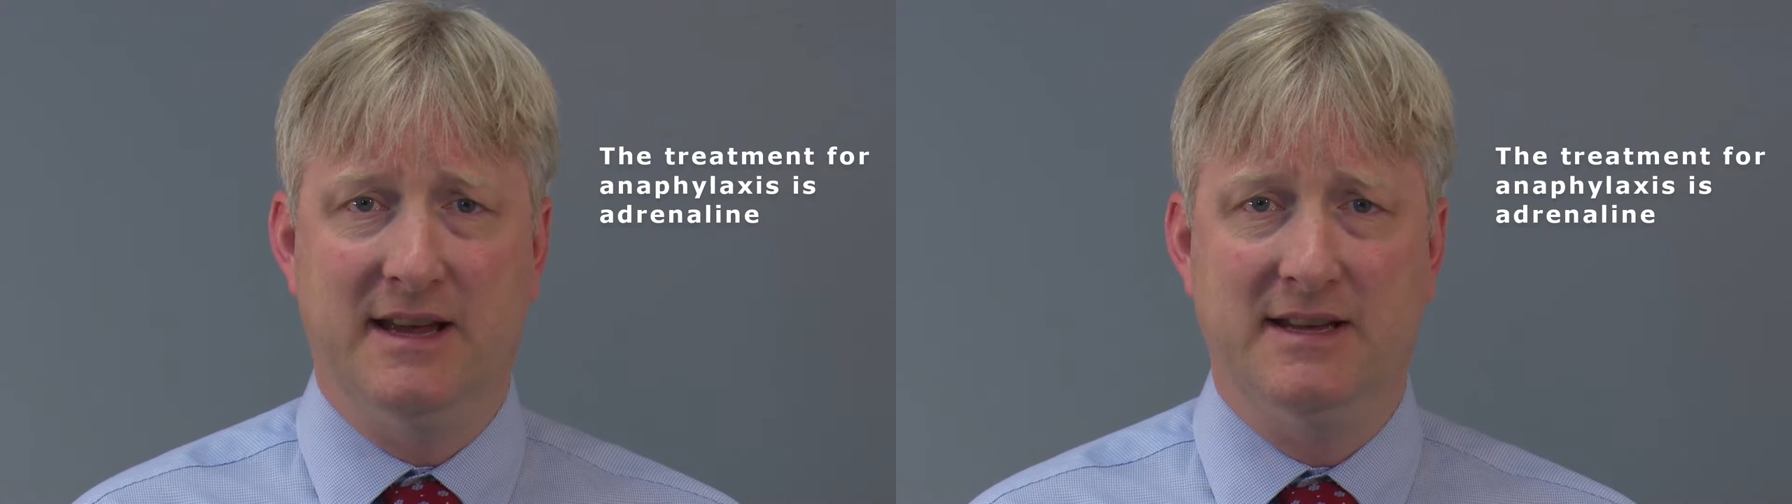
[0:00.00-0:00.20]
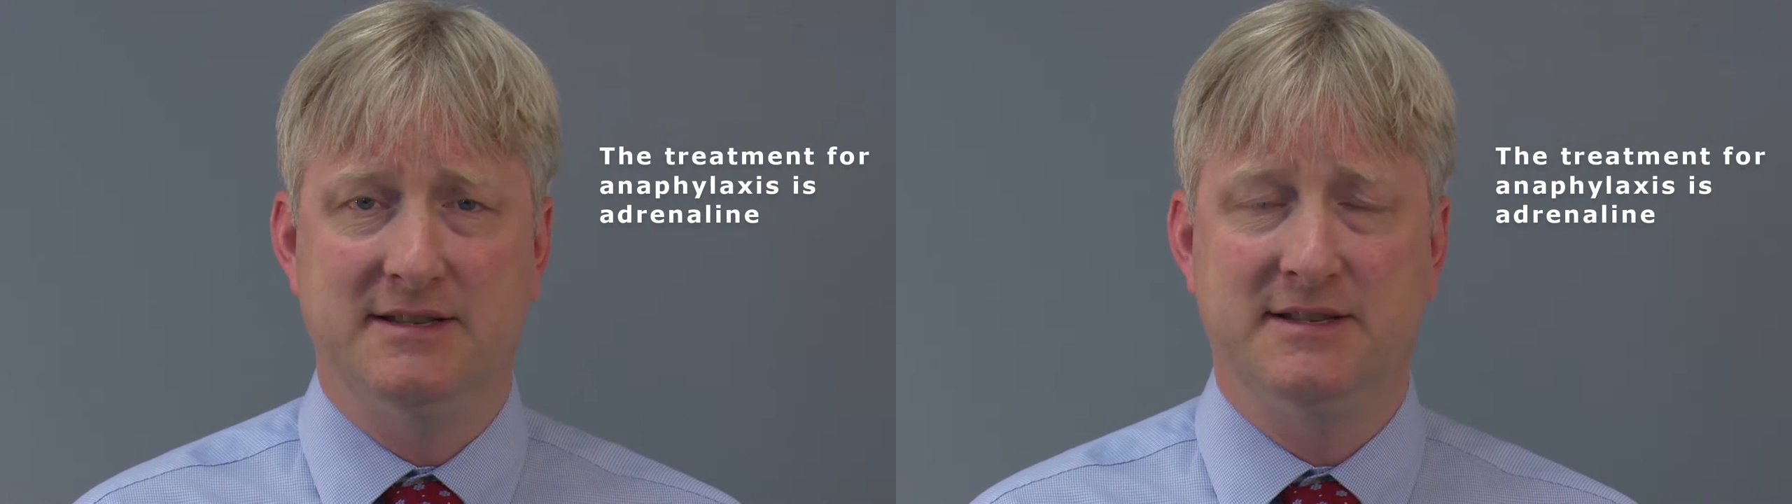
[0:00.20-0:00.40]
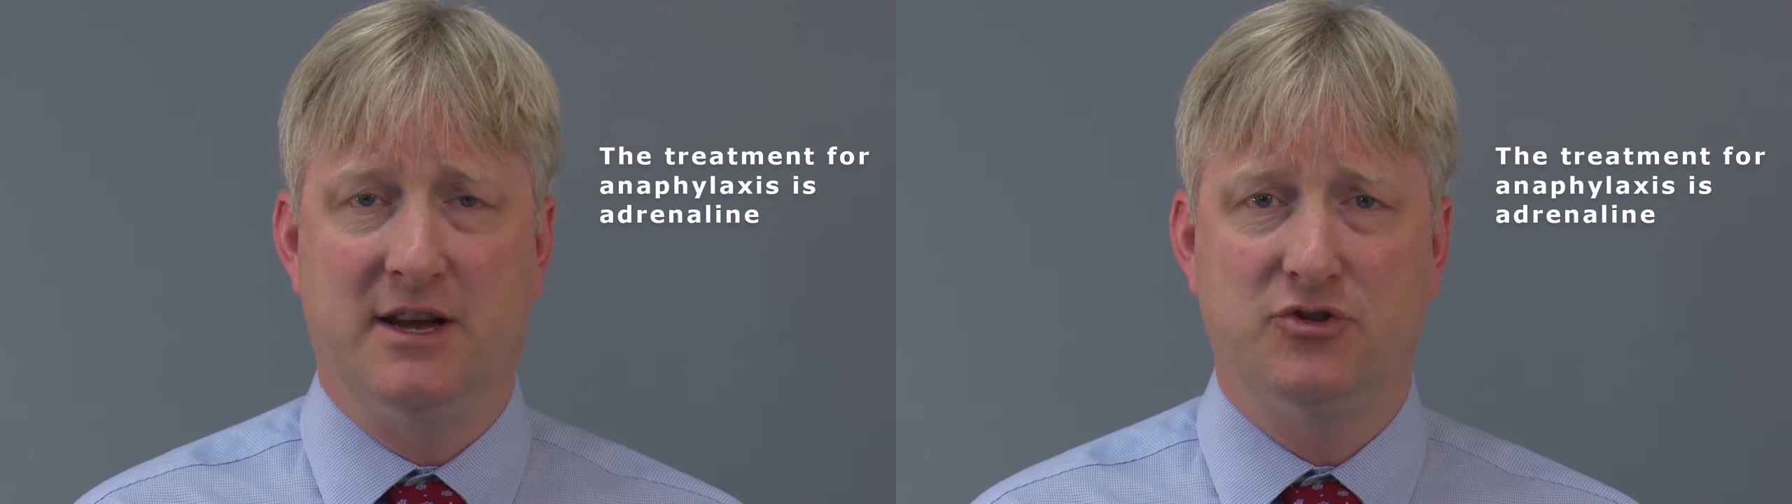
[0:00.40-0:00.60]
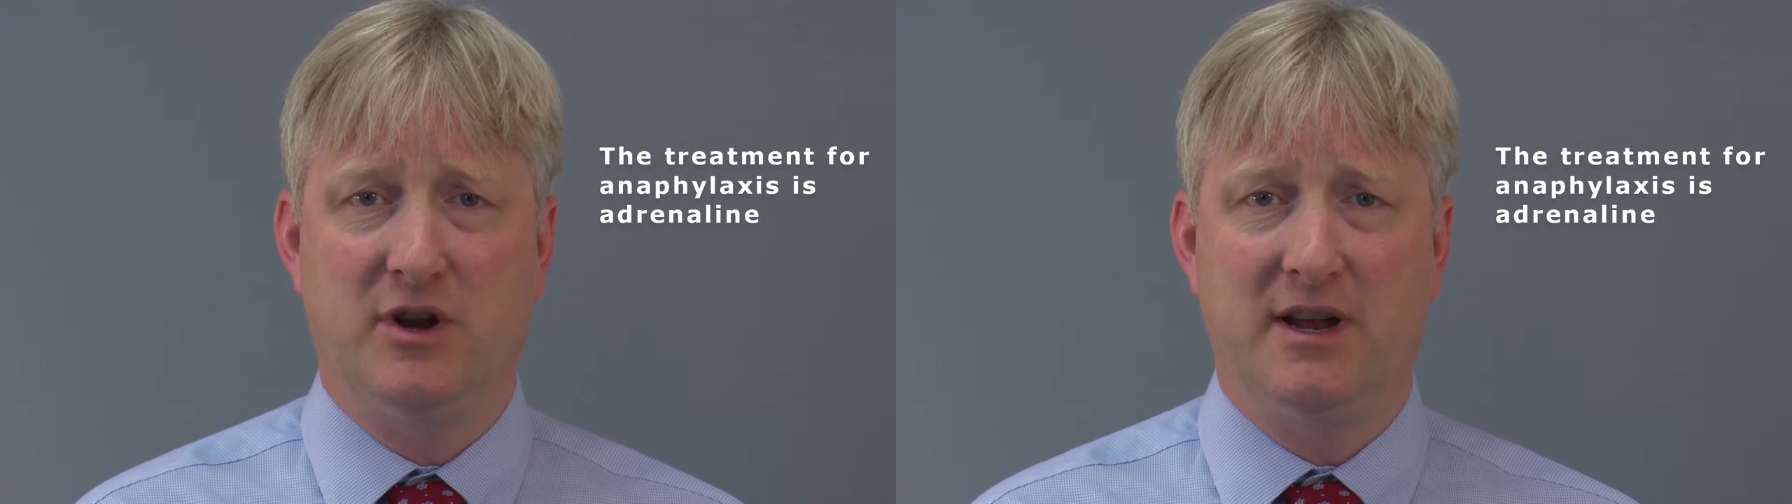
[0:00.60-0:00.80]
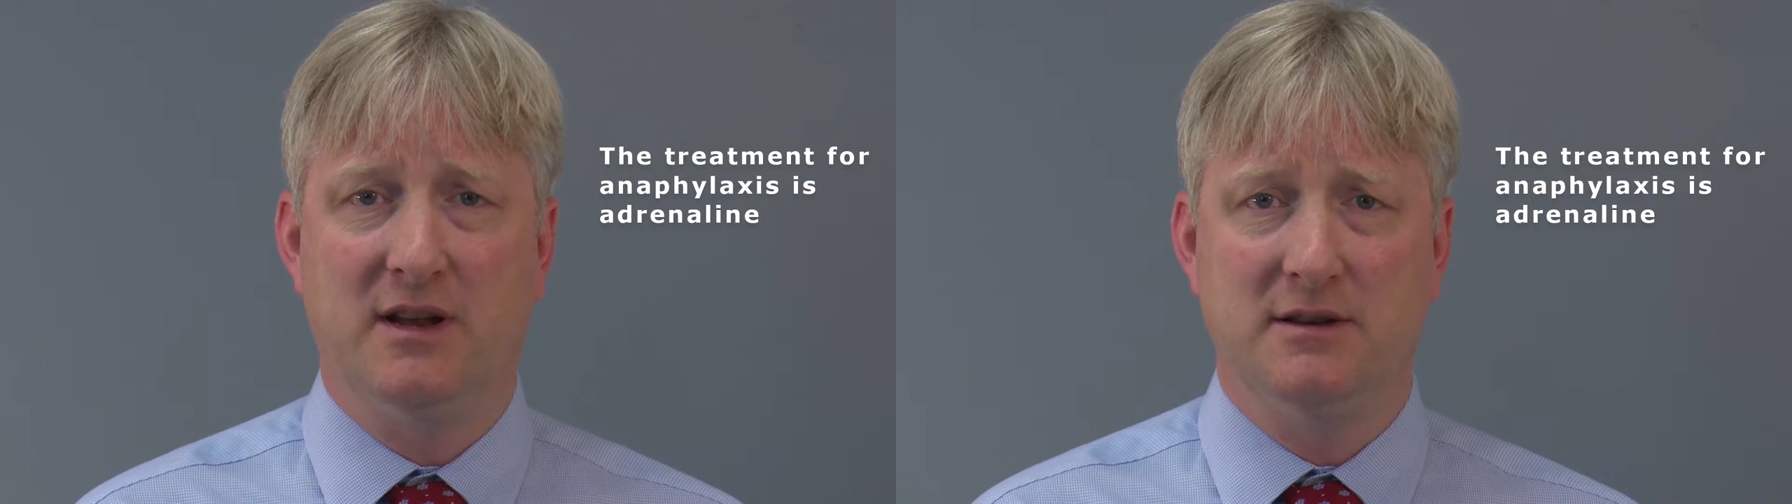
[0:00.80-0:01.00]
is
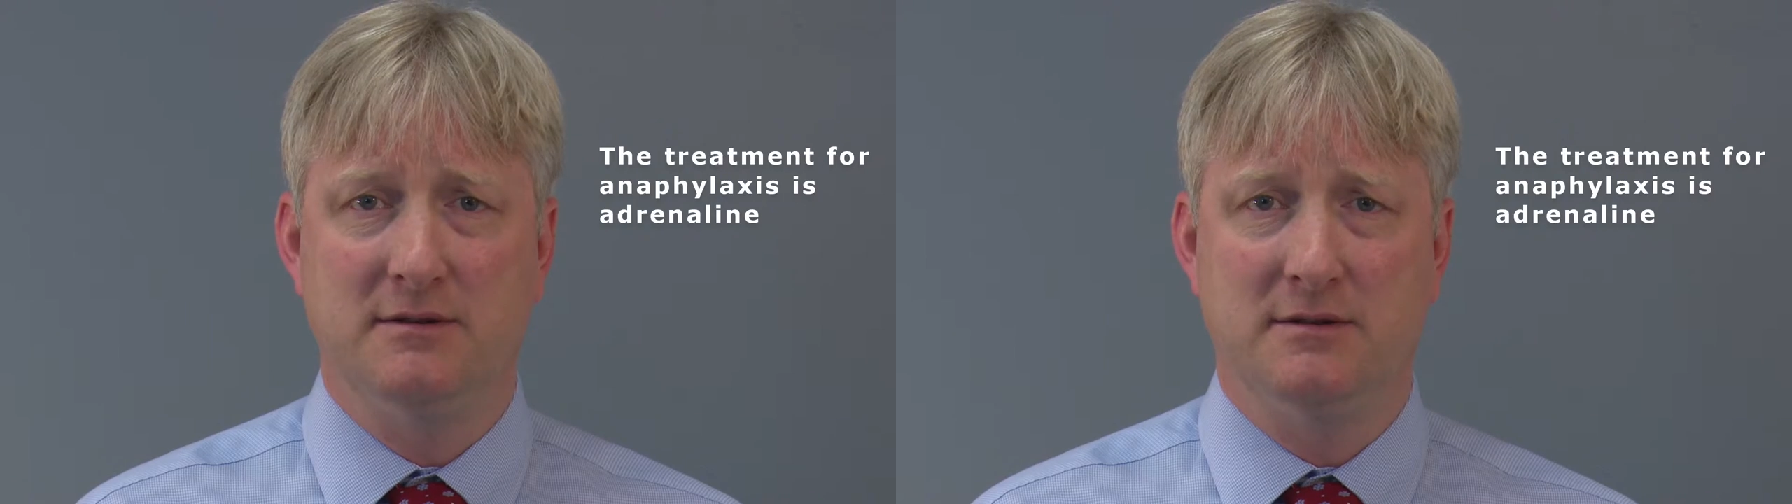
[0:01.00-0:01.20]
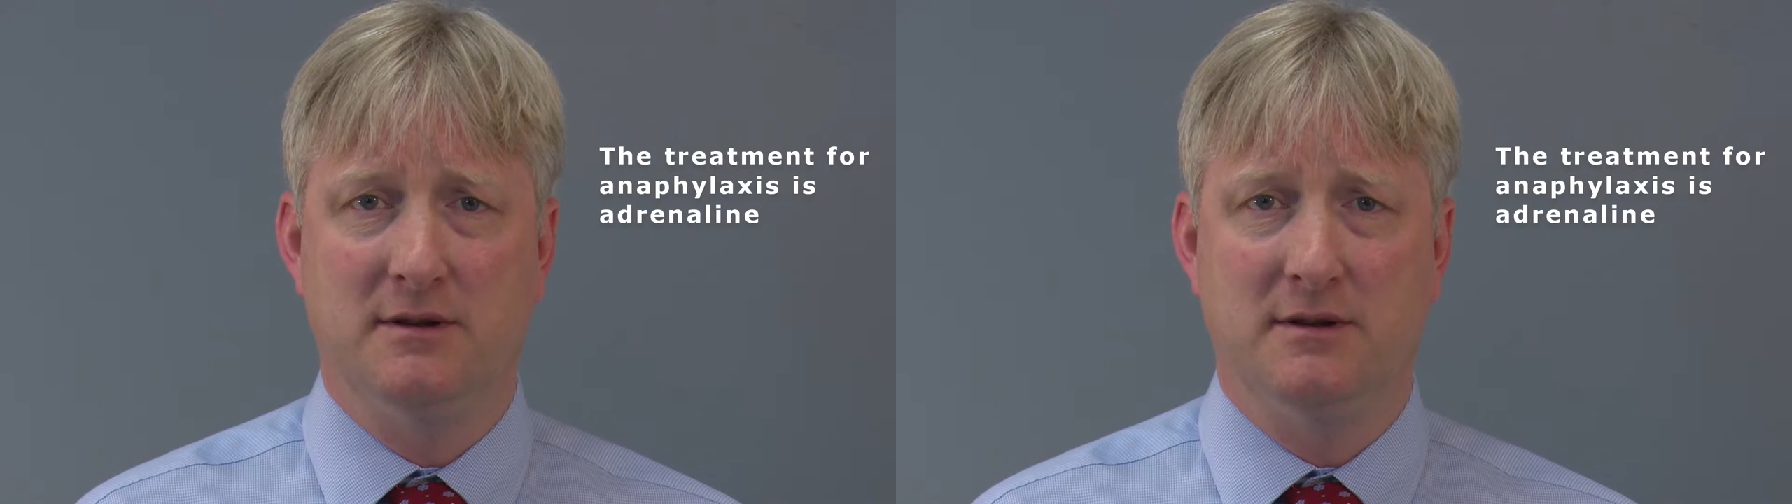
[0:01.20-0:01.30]
adrenaline.